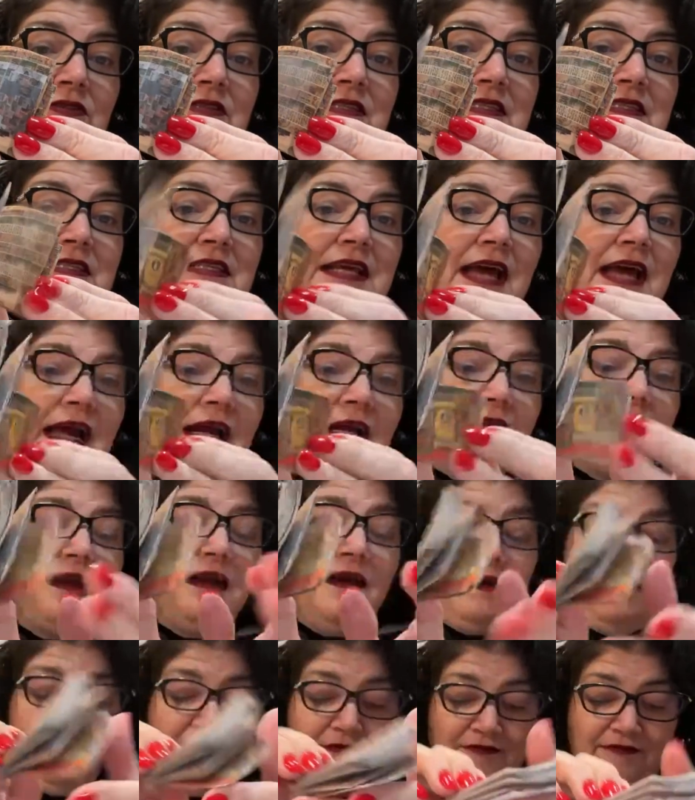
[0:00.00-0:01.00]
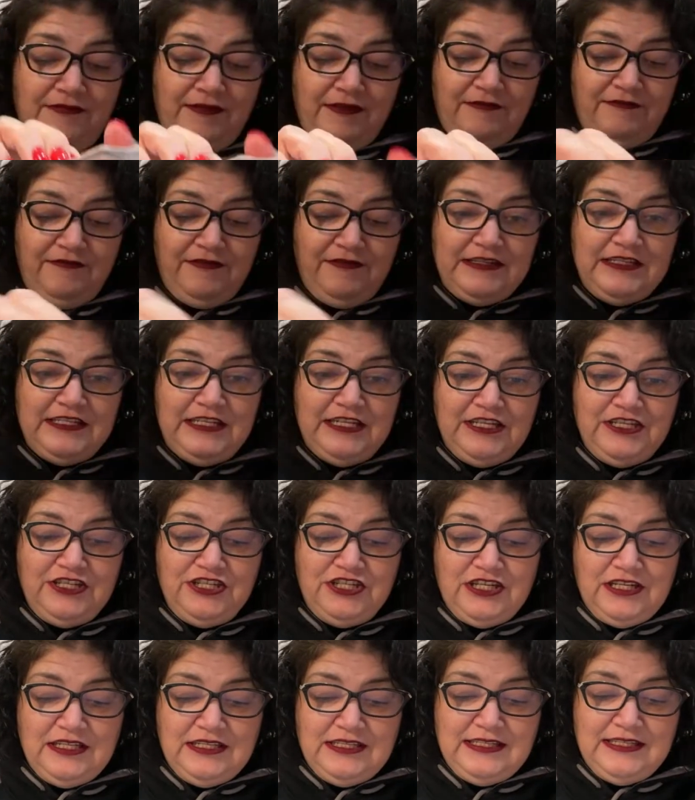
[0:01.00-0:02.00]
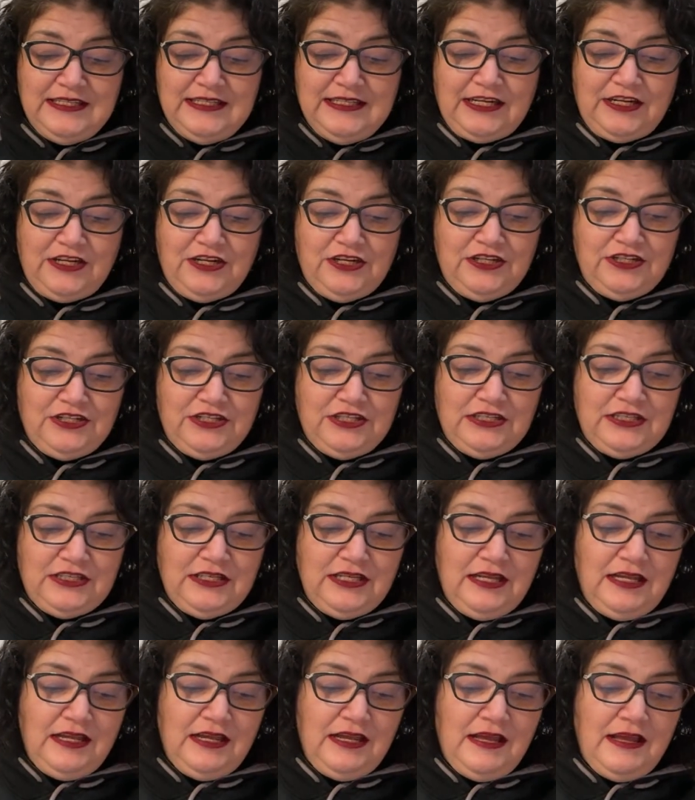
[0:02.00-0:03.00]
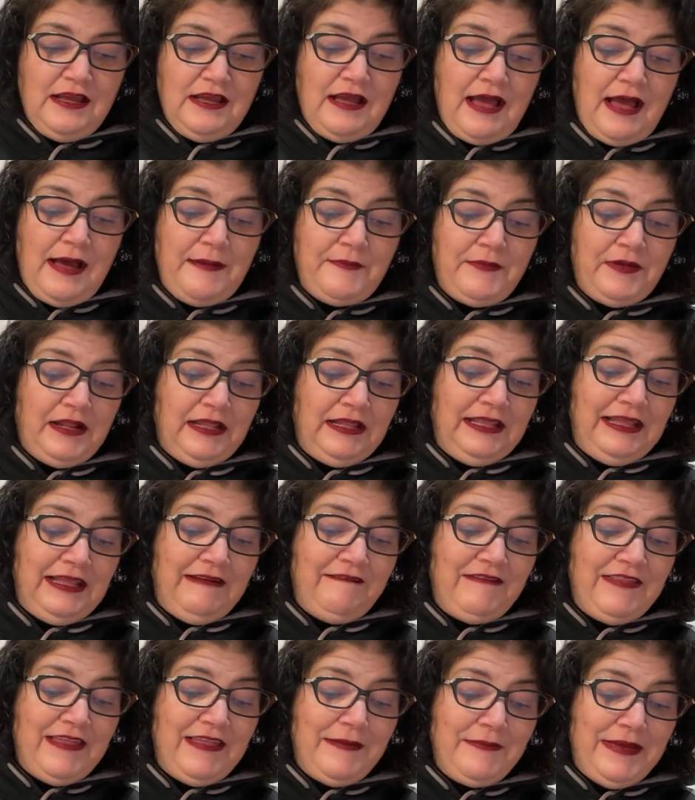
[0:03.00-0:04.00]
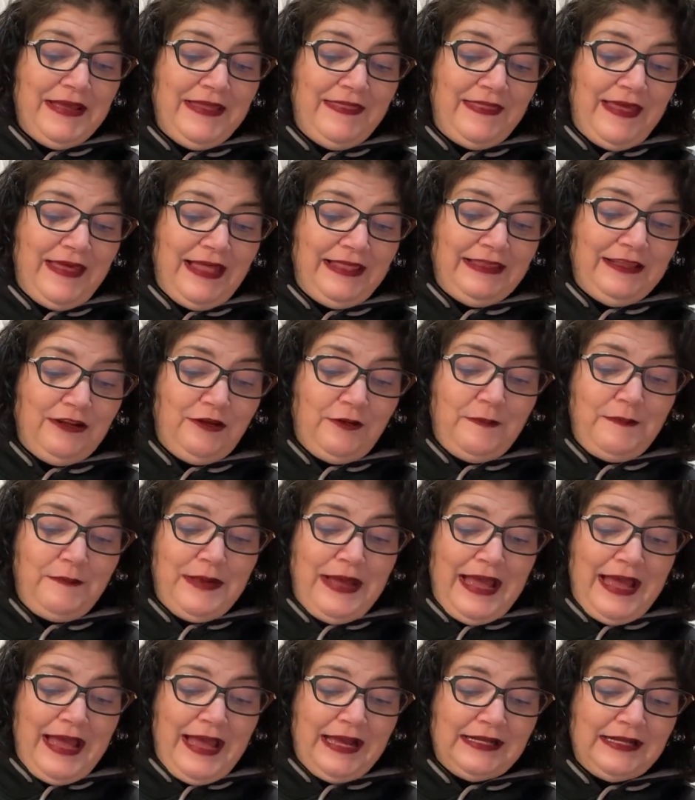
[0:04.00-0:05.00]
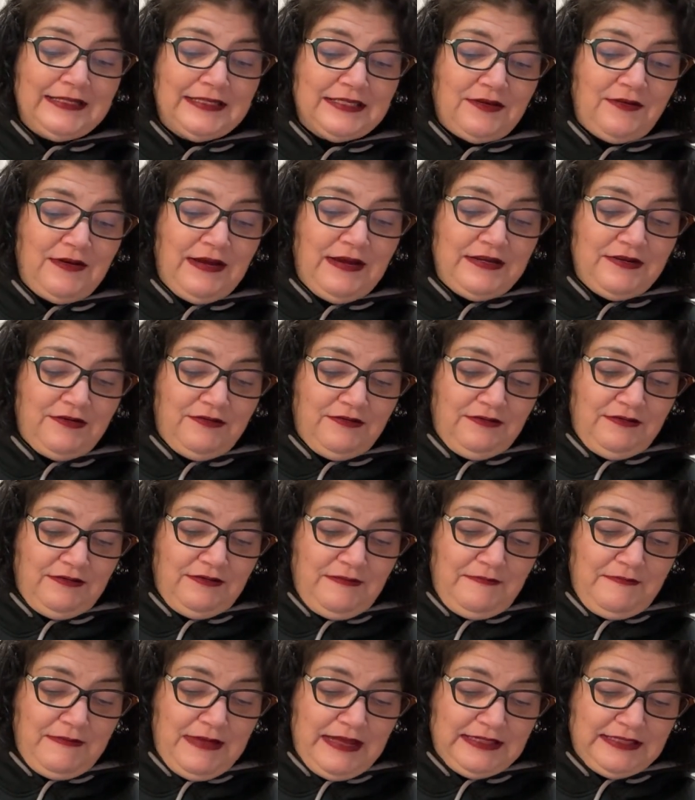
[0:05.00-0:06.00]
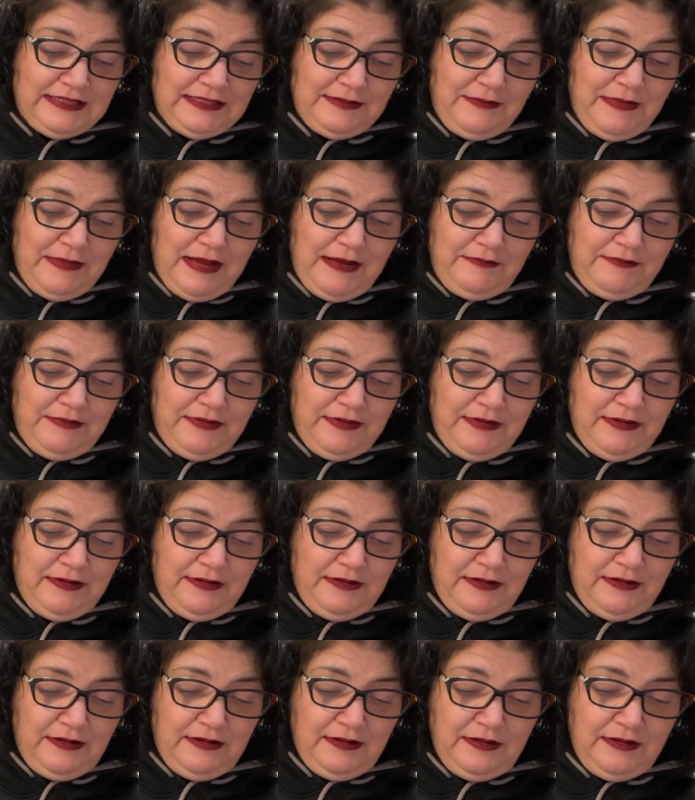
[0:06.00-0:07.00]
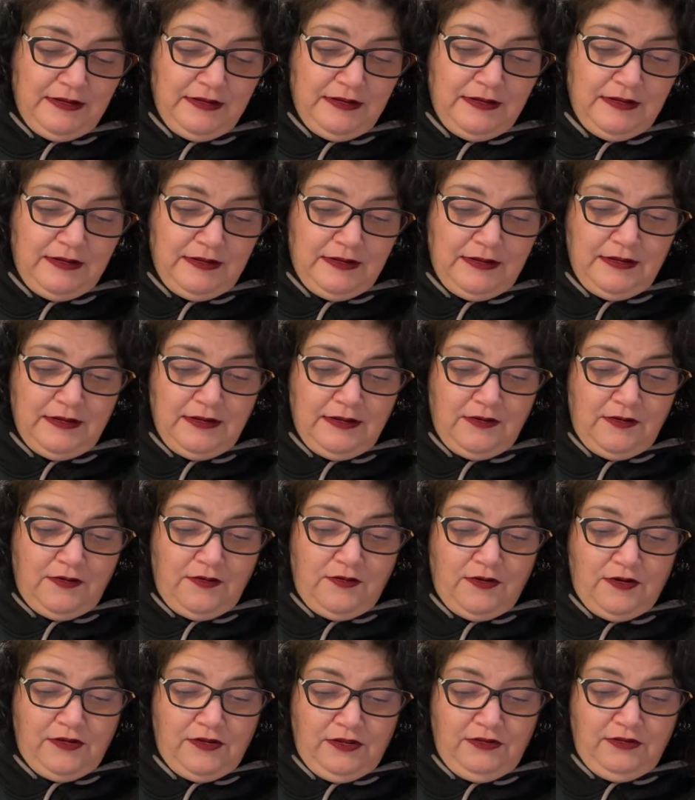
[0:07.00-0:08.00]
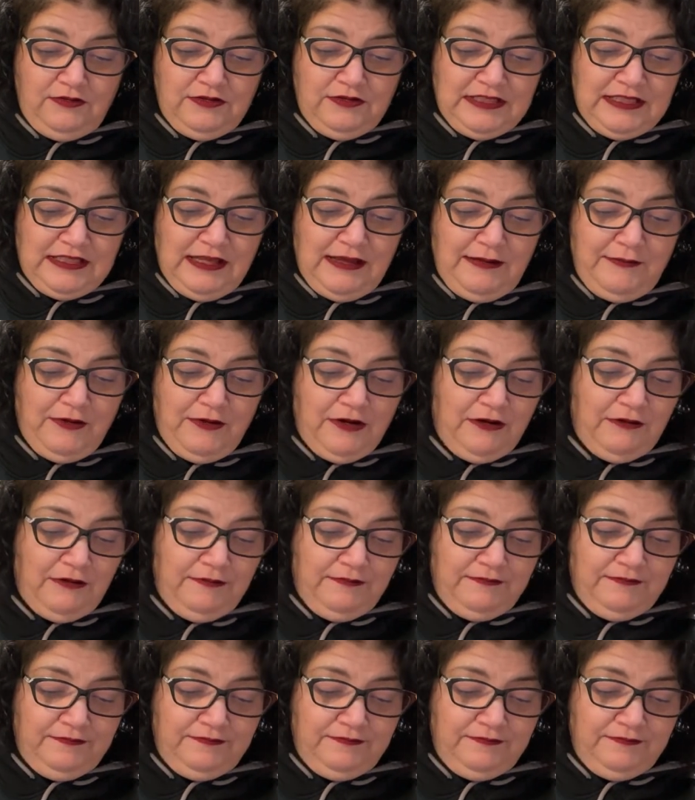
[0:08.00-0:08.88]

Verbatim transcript: stack of vintage stickers. I'm going to leave them in that little bag so I don't mess them up or lose them or